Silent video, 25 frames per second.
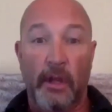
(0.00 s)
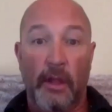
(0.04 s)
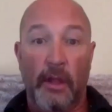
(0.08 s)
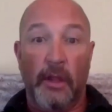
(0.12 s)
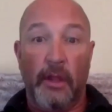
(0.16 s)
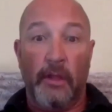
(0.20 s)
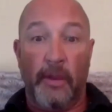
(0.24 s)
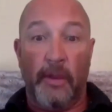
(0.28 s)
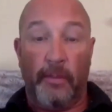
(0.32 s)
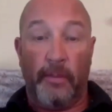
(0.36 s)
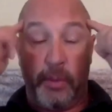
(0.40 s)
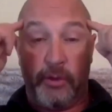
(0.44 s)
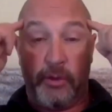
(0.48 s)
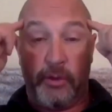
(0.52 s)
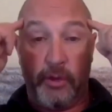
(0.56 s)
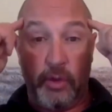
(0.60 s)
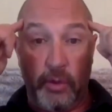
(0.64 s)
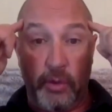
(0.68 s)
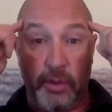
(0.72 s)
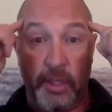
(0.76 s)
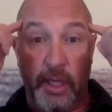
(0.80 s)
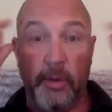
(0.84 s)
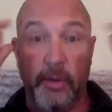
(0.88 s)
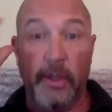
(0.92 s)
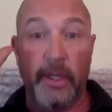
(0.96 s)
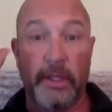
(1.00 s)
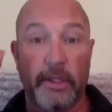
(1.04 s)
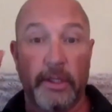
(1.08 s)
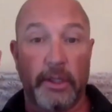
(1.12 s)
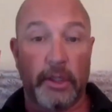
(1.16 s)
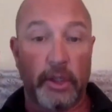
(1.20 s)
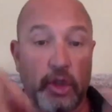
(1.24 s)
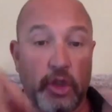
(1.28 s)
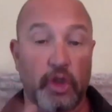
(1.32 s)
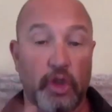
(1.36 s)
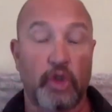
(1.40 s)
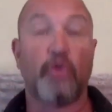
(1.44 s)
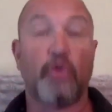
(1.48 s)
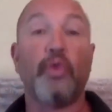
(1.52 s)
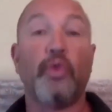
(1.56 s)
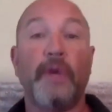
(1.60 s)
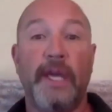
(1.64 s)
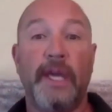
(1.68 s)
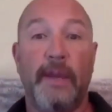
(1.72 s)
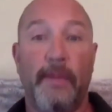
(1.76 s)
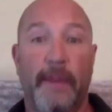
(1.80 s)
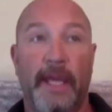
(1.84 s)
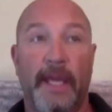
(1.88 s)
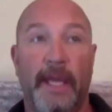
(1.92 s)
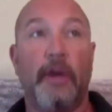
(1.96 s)
the pituitary is
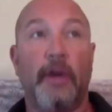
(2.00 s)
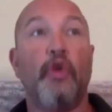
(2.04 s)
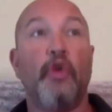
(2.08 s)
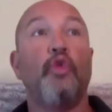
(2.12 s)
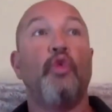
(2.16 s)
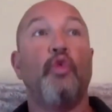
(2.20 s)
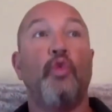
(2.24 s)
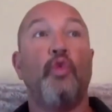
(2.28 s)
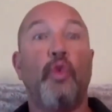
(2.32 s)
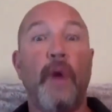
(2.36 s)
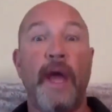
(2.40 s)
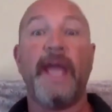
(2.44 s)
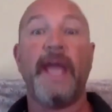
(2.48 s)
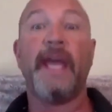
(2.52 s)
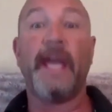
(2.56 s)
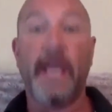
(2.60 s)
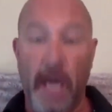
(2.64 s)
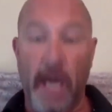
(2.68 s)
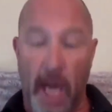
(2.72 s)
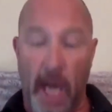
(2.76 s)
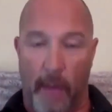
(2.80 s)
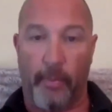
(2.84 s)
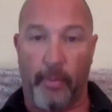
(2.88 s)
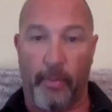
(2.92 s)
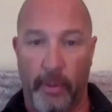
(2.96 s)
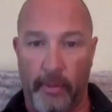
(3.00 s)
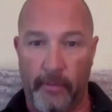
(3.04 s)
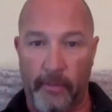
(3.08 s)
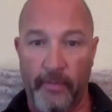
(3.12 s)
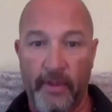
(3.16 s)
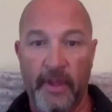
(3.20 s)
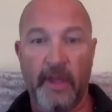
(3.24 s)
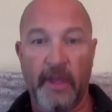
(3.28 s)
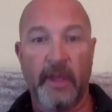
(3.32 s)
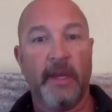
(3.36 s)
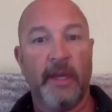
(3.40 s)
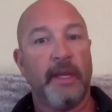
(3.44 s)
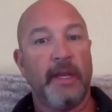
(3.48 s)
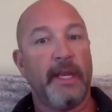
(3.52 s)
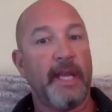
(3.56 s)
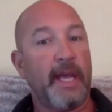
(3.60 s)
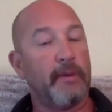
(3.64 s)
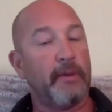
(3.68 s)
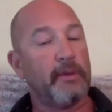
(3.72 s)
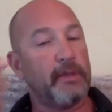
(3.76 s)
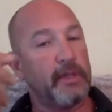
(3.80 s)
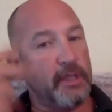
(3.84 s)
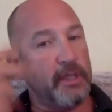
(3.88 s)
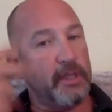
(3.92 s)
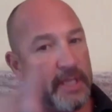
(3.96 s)
screaming, Wake up. Now,
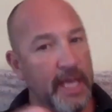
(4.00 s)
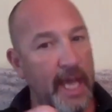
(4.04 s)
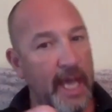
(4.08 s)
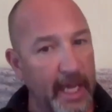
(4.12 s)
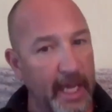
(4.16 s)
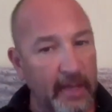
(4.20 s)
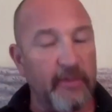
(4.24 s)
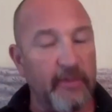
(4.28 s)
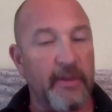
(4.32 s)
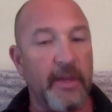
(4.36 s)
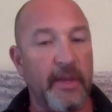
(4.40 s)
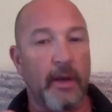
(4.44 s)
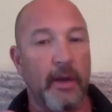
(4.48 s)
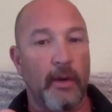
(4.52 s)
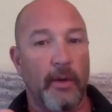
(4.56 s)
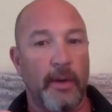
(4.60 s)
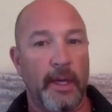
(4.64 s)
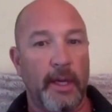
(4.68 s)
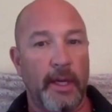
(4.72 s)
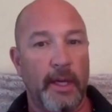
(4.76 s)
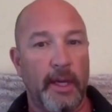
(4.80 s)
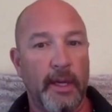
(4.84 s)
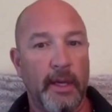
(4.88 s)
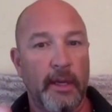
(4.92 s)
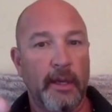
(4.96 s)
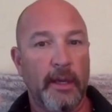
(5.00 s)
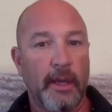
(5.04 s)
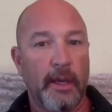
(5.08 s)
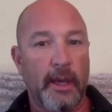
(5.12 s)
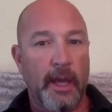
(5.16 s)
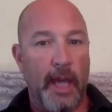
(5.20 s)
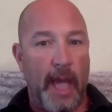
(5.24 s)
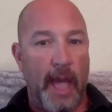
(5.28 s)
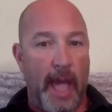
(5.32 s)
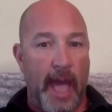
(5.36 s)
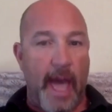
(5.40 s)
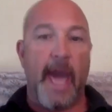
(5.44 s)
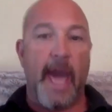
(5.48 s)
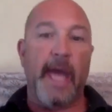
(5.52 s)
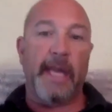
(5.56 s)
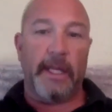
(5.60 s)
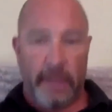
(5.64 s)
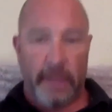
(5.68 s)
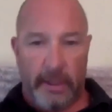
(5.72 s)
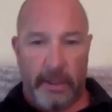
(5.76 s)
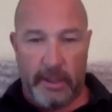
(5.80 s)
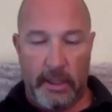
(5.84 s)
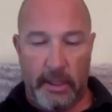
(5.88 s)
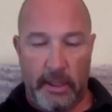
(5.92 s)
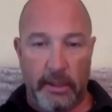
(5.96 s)
secondary
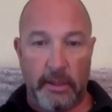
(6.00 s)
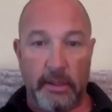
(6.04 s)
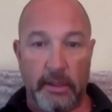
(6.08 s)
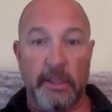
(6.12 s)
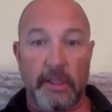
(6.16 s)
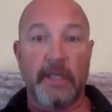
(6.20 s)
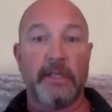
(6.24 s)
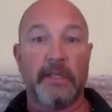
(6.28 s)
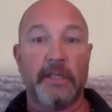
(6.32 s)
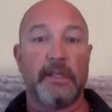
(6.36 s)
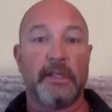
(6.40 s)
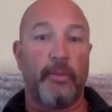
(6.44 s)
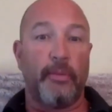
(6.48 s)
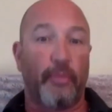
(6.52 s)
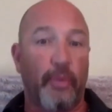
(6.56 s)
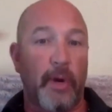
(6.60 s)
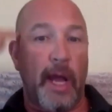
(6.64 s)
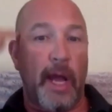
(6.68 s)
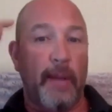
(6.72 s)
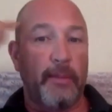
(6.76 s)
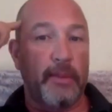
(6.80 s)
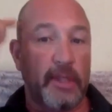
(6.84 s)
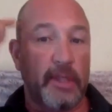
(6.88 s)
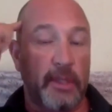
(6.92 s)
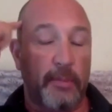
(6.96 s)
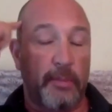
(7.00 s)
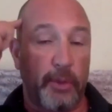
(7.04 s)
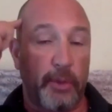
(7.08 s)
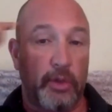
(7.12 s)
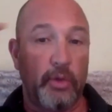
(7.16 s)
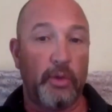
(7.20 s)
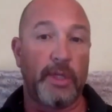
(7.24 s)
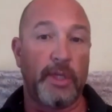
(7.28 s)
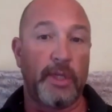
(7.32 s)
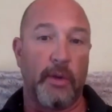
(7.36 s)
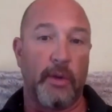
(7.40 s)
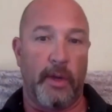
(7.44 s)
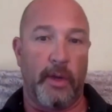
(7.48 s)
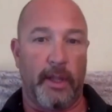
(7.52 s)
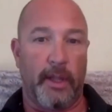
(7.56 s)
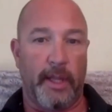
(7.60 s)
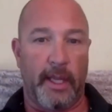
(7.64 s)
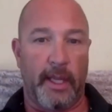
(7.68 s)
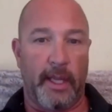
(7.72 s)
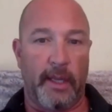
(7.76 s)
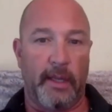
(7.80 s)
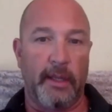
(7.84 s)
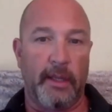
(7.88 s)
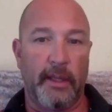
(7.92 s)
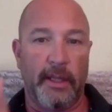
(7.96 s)
Addison's is the problems in the pituitary
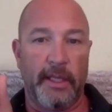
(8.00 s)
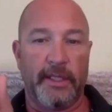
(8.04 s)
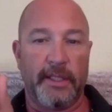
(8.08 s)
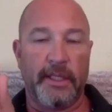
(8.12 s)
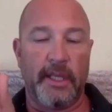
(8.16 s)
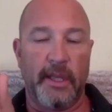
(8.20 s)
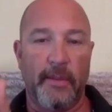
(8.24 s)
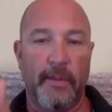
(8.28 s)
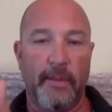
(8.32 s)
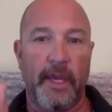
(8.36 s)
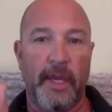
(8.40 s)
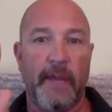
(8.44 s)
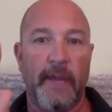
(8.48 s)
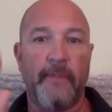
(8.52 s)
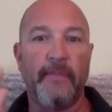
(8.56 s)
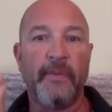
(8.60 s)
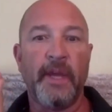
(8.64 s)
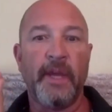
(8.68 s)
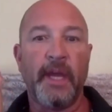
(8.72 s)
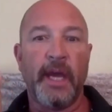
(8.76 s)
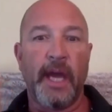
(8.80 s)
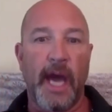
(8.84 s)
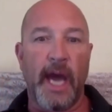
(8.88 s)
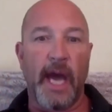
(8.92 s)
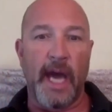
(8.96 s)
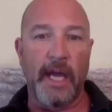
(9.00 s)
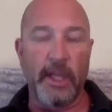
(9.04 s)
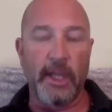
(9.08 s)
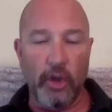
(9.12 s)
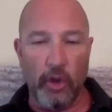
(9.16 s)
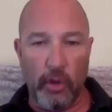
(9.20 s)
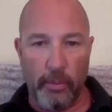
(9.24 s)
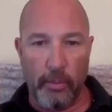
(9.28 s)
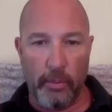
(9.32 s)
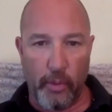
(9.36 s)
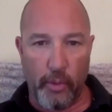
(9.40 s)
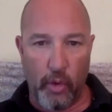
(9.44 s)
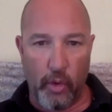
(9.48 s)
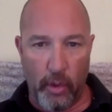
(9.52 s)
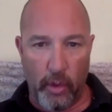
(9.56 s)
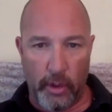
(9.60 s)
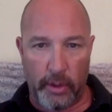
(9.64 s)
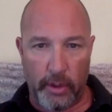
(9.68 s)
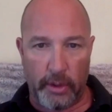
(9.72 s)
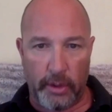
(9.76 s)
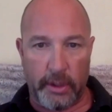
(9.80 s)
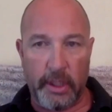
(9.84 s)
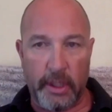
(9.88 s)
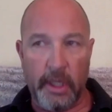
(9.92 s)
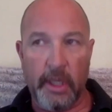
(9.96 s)
gland. Listen to me. On your
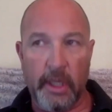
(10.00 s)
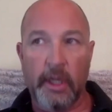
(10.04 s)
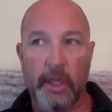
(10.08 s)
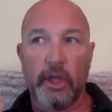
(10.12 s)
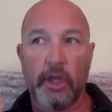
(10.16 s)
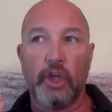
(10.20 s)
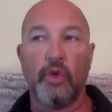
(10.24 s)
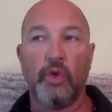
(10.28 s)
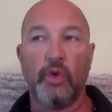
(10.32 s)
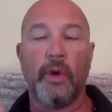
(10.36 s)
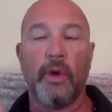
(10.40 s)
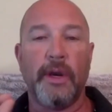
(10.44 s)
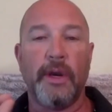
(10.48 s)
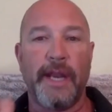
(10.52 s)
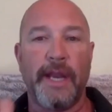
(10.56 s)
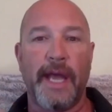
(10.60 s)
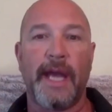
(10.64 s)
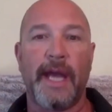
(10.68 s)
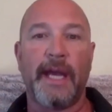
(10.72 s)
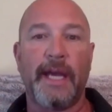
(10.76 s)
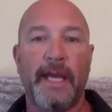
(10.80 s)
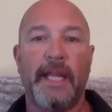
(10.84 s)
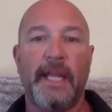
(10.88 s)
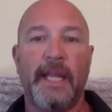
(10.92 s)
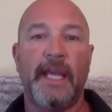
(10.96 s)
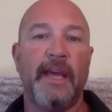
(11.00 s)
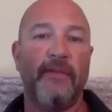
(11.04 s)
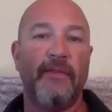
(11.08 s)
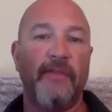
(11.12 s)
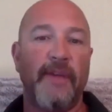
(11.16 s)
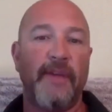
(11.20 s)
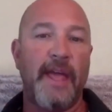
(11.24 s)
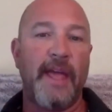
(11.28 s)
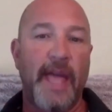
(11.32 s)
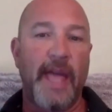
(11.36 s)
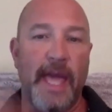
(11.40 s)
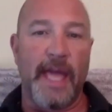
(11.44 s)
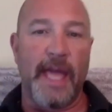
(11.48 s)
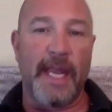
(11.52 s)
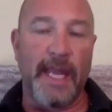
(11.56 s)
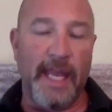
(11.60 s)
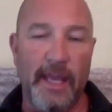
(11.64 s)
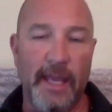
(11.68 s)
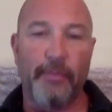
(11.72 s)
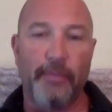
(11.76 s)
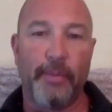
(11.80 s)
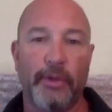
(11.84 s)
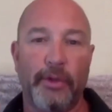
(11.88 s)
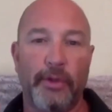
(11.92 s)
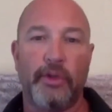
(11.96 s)
boards, you are not going to have
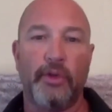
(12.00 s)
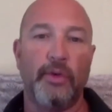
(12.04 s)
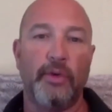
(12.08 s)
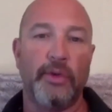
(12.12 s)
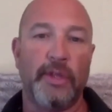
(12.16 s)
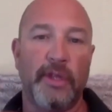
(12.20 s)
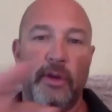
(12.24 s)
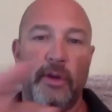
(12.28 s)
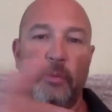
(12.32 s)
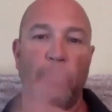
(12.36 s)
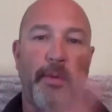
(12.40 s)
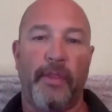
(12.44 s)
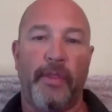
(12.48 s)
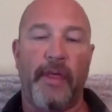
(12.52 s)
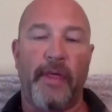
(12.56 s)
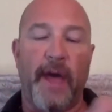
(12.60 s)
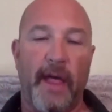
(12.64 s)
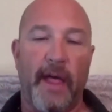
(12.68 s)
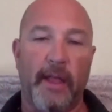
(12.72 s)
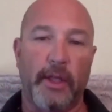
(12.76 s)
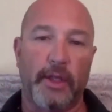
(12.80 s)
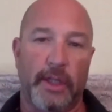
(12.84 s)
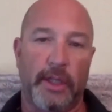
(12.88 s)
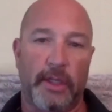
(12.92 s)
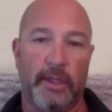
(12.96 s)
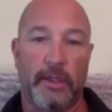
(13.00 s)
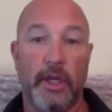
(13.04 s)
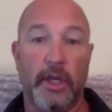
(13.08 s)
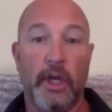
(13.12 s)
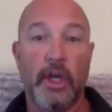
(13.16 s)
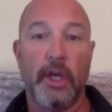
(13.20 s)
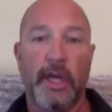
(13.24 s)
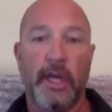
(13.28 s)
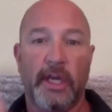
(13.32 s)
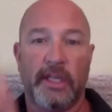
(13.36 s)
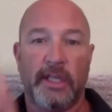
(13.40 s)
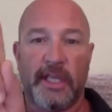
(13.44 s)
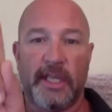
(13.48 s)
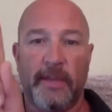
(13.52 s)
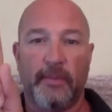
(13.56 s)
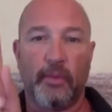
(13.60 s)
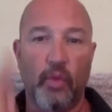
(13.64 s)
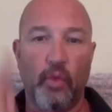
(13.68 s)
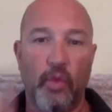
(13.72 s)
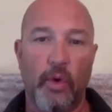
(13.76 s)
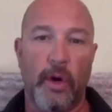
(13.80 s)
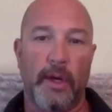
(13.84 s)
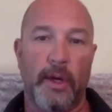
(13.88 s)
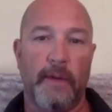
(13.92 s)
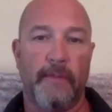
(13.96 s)
any pituitary pathologies except
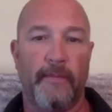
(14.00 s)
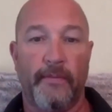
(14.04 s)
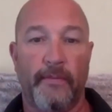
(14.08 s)
one.